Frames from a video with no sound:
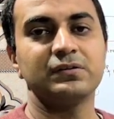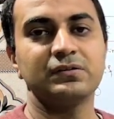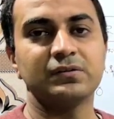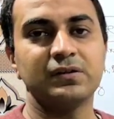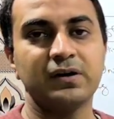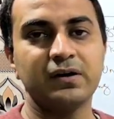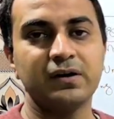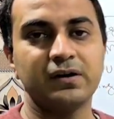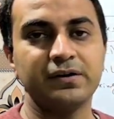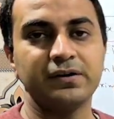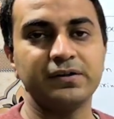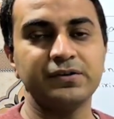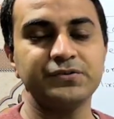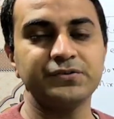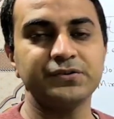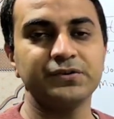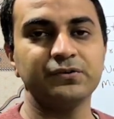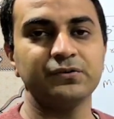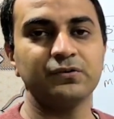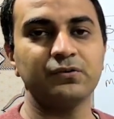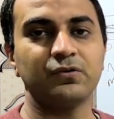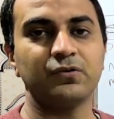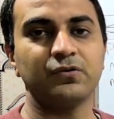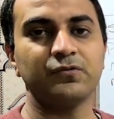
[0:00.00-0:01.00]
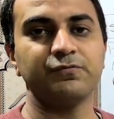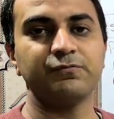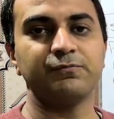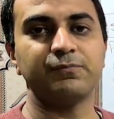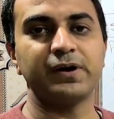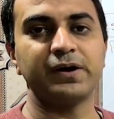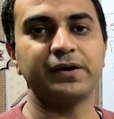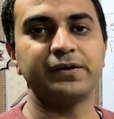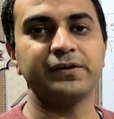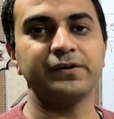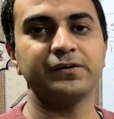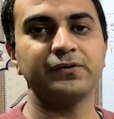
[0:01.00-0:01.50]
the addition of
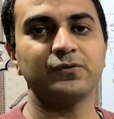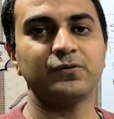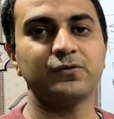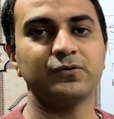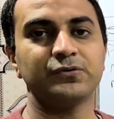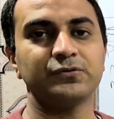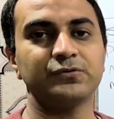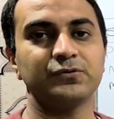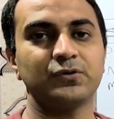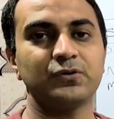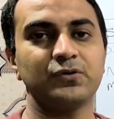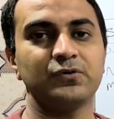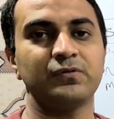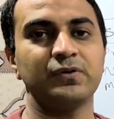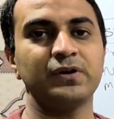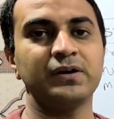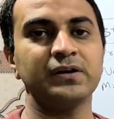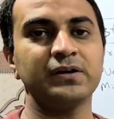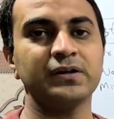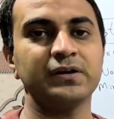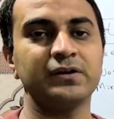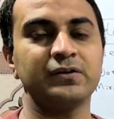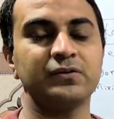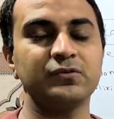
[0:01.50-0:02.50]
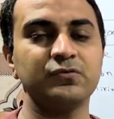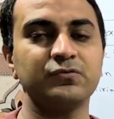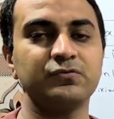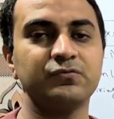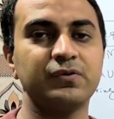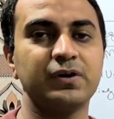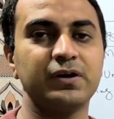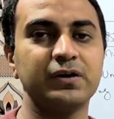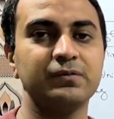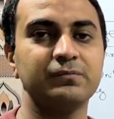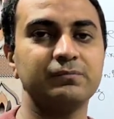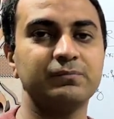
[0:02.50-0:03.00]
binder or solvent into
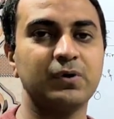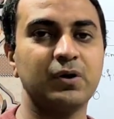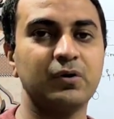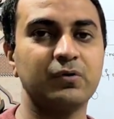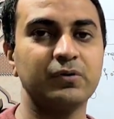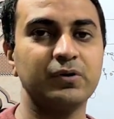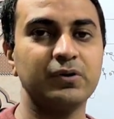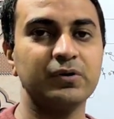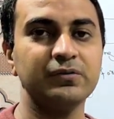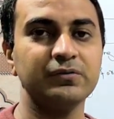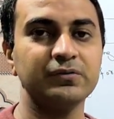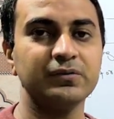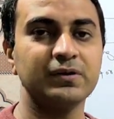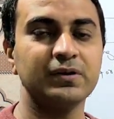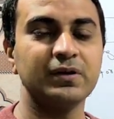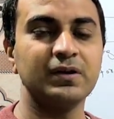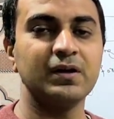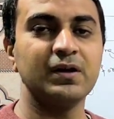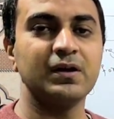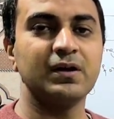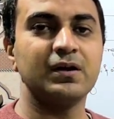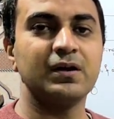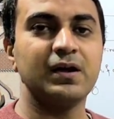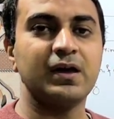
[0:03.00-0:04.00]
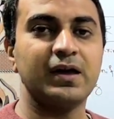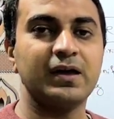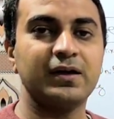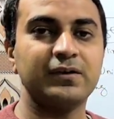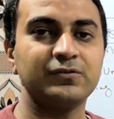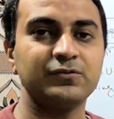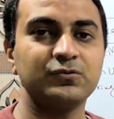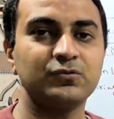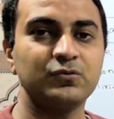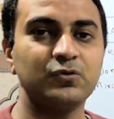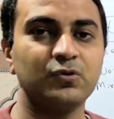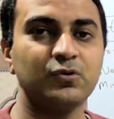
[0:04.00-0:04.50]
fine powder,
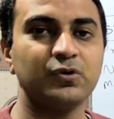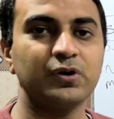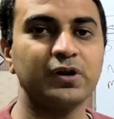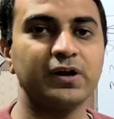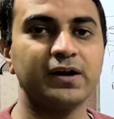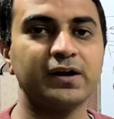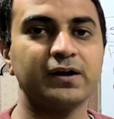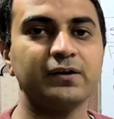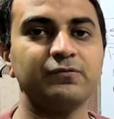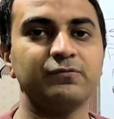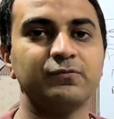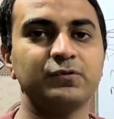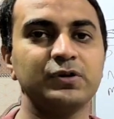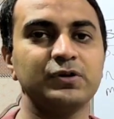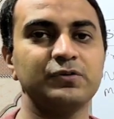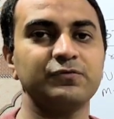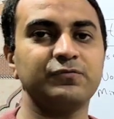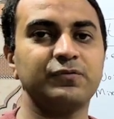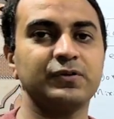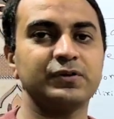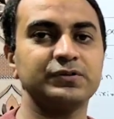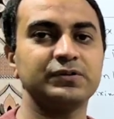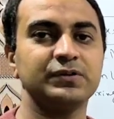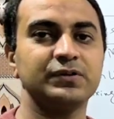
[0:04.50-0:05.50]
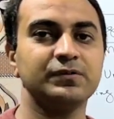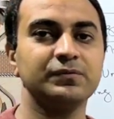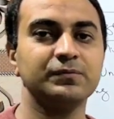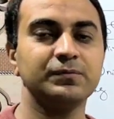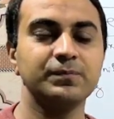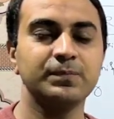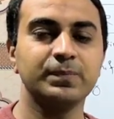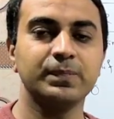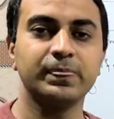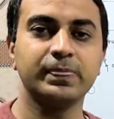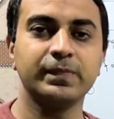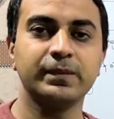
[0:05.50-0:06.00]
note that we further
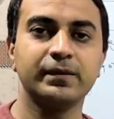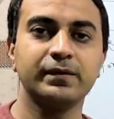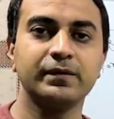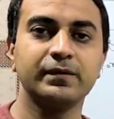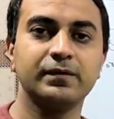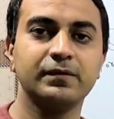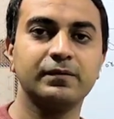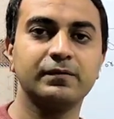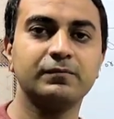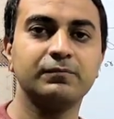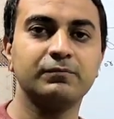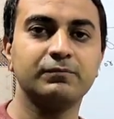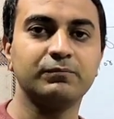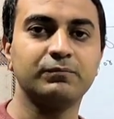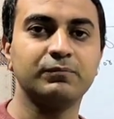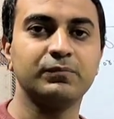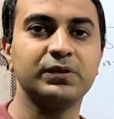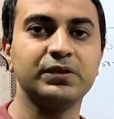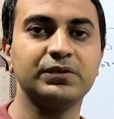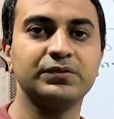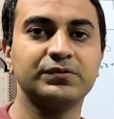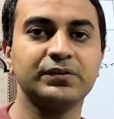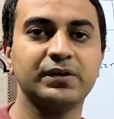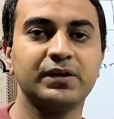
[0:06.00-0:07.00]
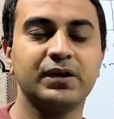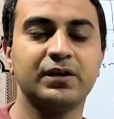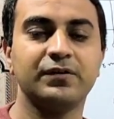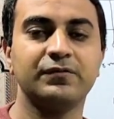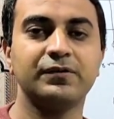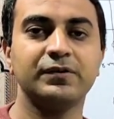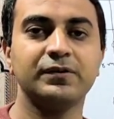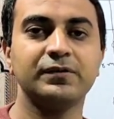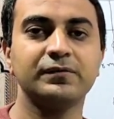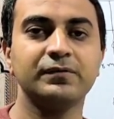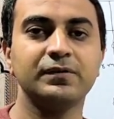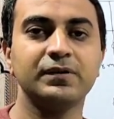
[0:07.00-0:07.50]
mix
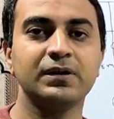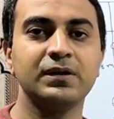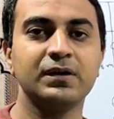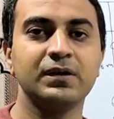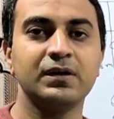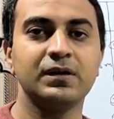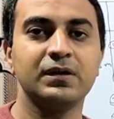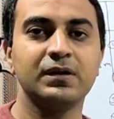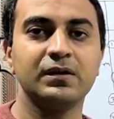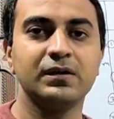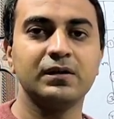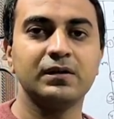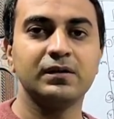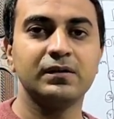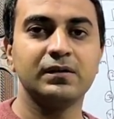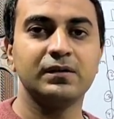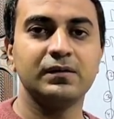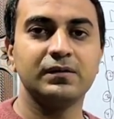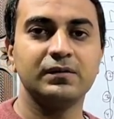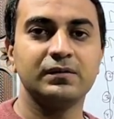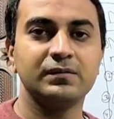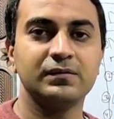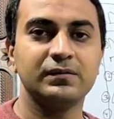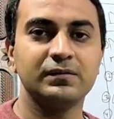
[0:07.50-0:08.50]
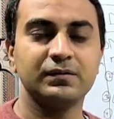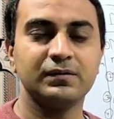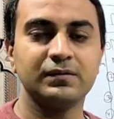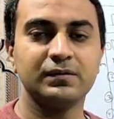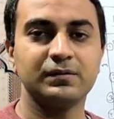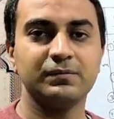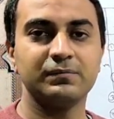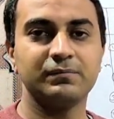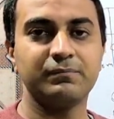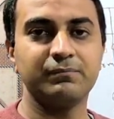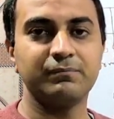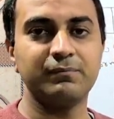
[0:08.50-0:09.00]
our
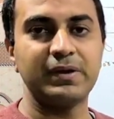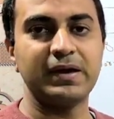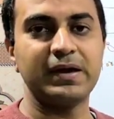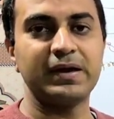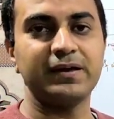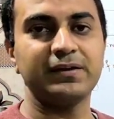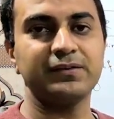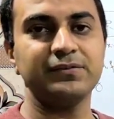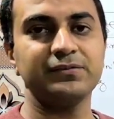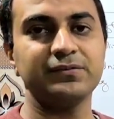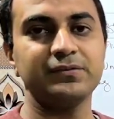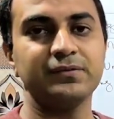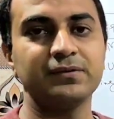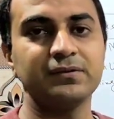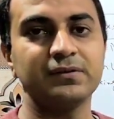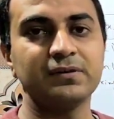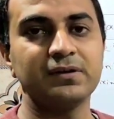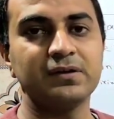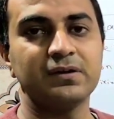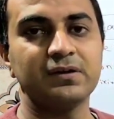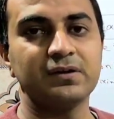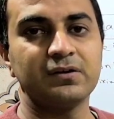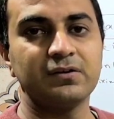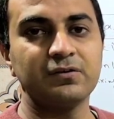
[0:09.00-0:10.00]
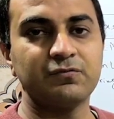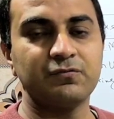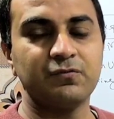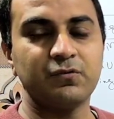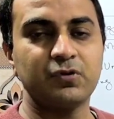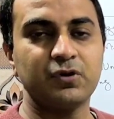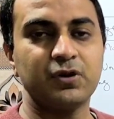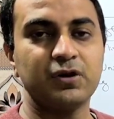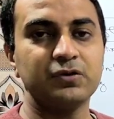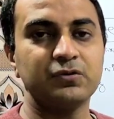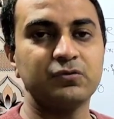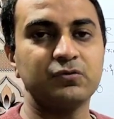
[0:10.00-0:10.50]
mass
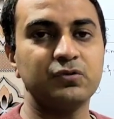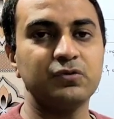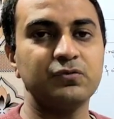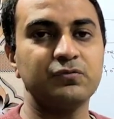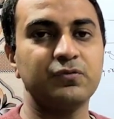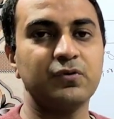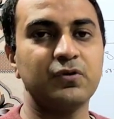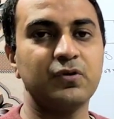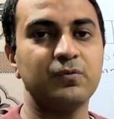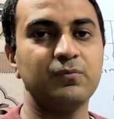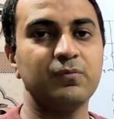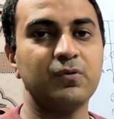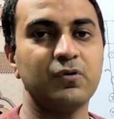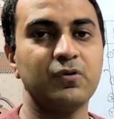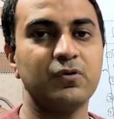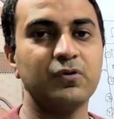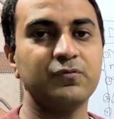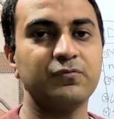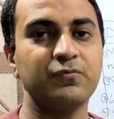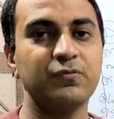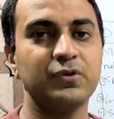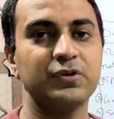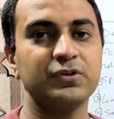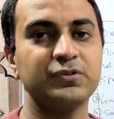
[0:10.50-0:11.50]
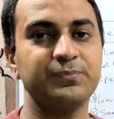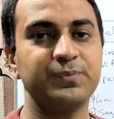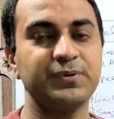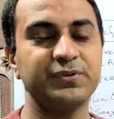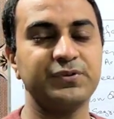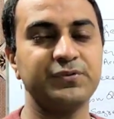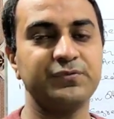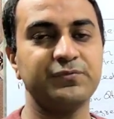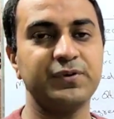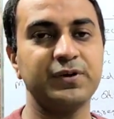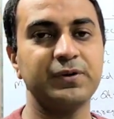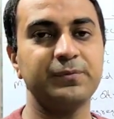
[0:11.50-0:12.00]
for a uniform or for a
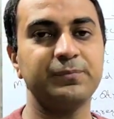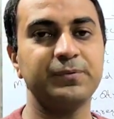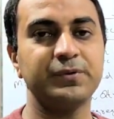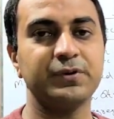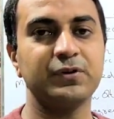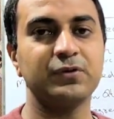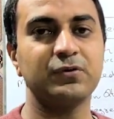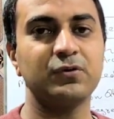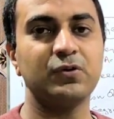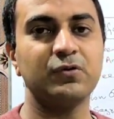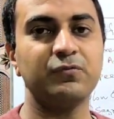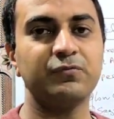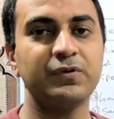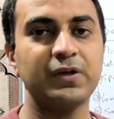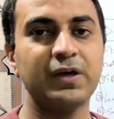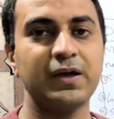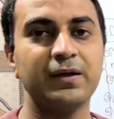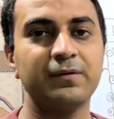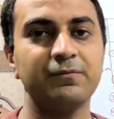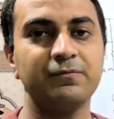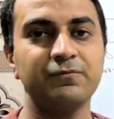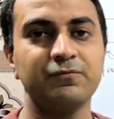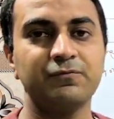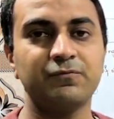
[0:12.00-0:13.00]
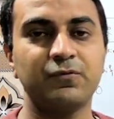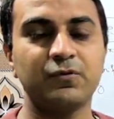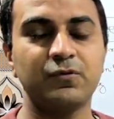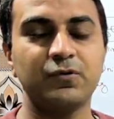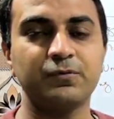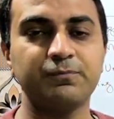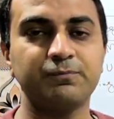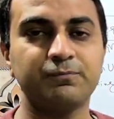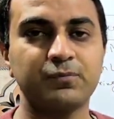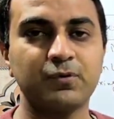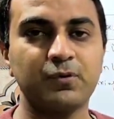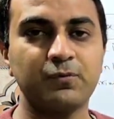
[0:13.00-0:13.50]
specified period of time
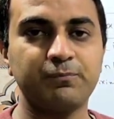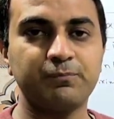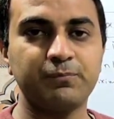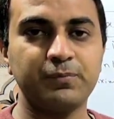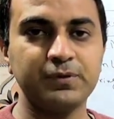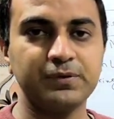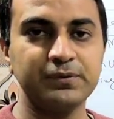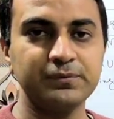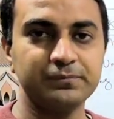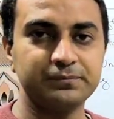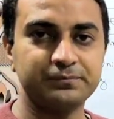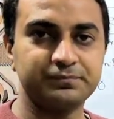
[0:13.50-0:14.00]
for proper